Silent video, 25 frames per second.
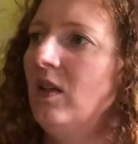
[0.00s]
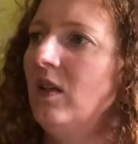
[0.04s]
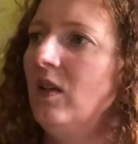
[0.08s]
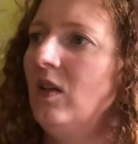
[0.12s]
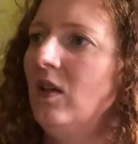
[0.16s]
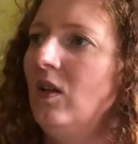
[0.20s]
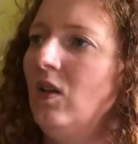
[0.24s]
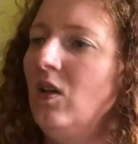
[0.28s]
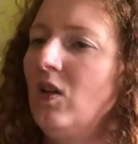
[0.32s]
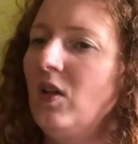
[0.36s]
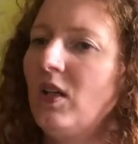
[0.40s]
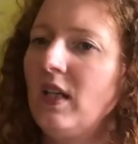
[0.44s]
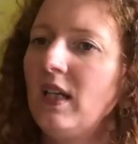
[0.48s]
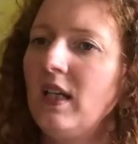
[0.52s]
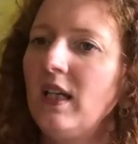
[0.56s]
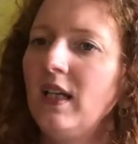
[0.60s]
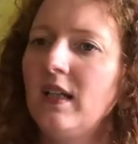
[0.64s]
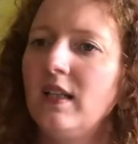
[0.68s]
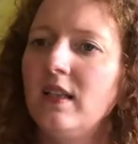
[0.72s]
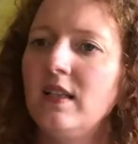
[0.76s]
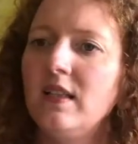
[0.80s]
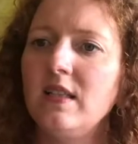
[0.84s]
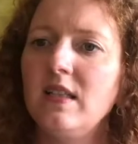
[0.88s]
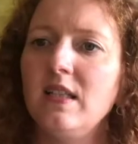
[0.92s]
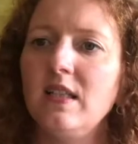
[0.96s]
Looking
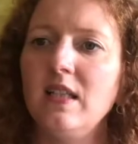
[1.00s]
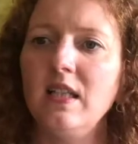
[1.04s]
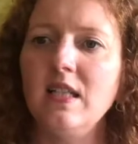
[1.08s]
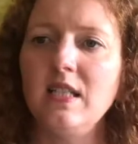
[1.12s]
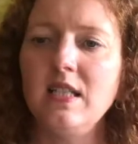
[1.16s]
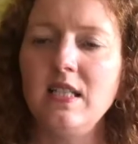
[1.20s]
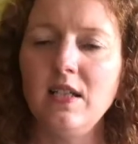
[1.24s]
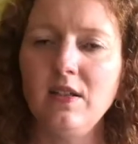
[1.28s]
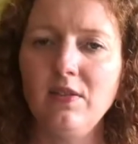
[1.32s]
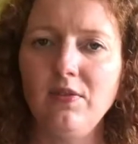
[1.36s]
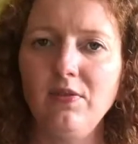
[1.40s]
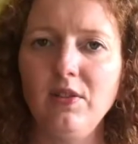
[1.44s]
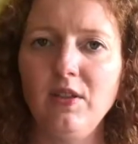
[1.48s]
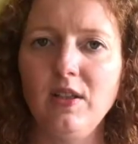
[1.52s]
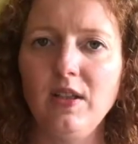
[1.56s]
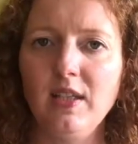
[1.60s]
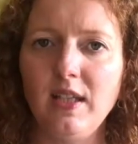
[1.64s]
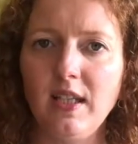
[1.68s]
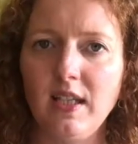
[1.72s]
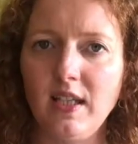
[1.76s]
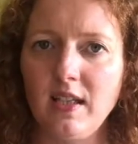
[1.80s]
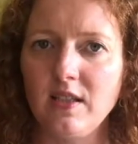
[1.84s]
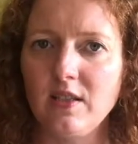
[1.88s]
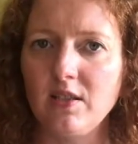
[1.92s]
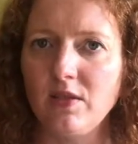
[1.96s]
at the different
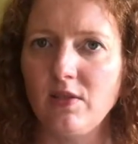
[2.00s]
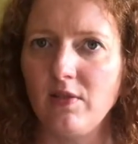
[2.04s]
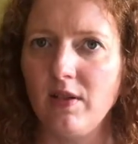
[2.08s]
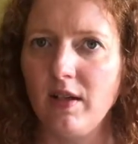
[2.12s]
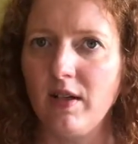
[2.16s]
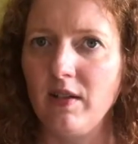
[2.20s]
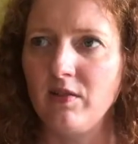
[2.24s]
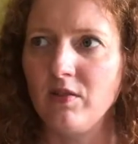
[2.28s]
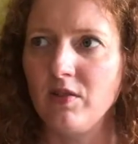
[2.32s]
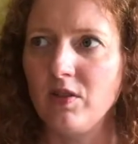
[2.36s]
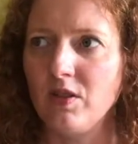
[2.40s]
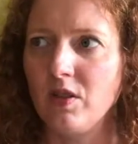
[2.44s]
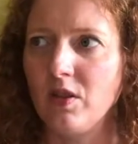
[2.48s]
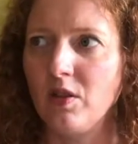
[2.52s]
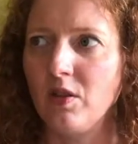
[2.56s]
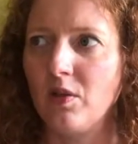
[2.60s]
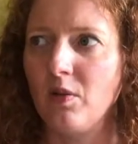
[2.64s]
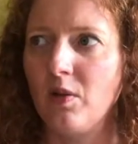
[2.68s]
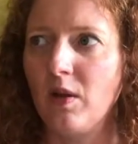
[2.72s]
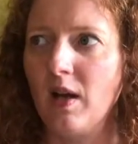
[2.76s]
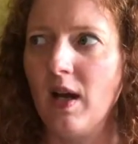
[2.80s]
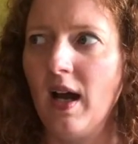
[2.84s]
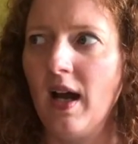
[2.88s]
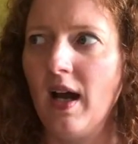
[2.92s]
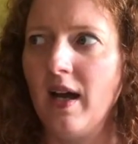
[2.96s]
things around
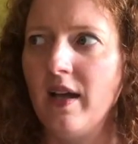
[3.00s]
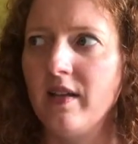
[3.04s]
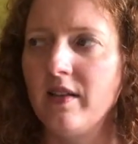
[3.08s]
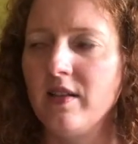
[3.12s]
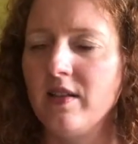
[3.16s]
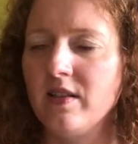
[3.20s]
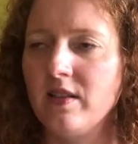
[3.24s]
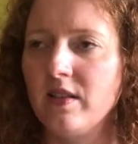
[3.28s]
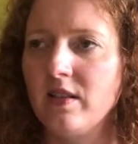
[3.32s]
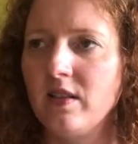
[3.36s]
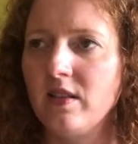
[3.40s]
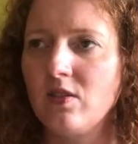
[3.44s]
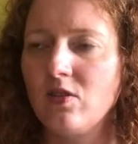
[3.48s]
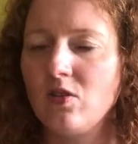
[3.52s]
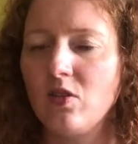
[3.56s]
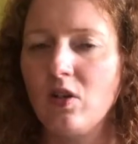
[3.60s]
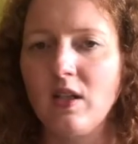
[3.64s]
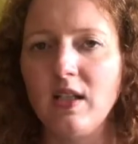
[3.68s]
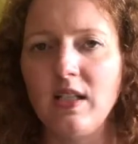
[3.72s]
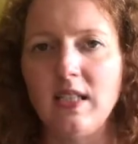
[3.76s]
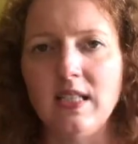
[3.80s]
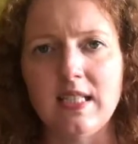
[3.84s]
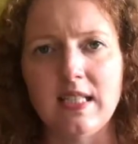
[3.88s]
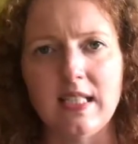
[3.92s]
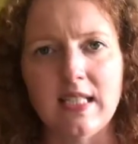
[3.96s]
you and
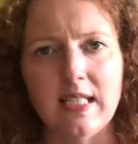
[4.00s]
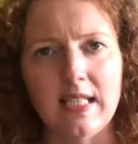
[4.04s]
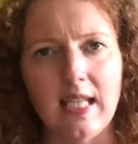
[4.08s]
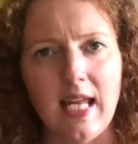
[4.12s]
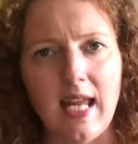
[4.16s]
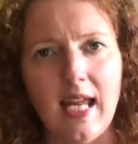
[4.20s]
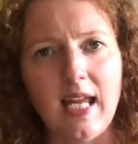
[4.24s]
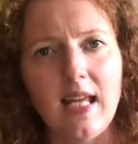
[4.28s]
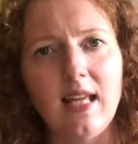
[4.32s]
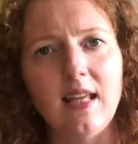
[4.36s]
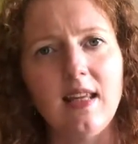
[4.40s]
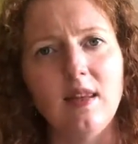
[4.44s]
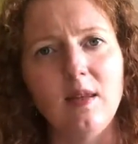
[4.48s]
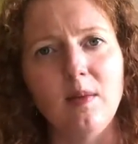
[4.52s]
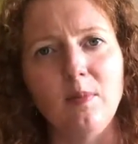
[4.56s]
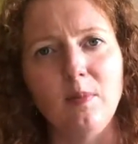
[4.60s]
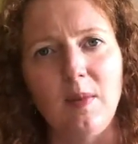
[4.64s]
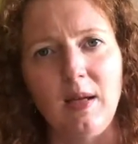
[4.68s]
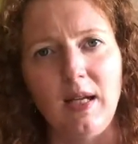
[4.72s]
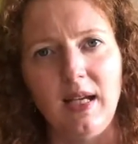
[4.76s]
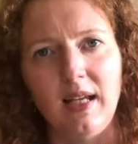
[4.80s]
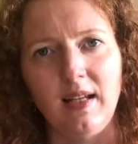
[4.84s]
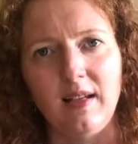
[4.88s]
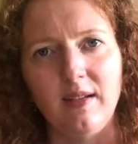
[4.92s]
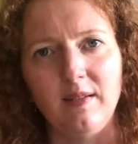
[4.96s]
trying to take
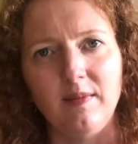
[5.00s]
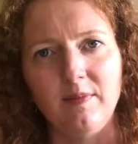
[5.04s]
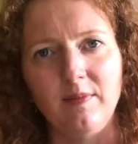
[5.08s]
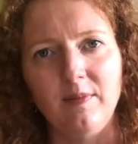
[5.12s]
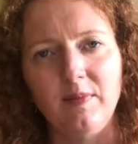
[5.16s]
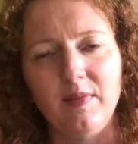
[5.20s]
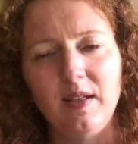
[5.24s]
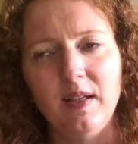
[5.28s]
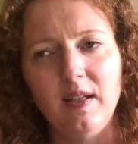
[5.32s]
them in.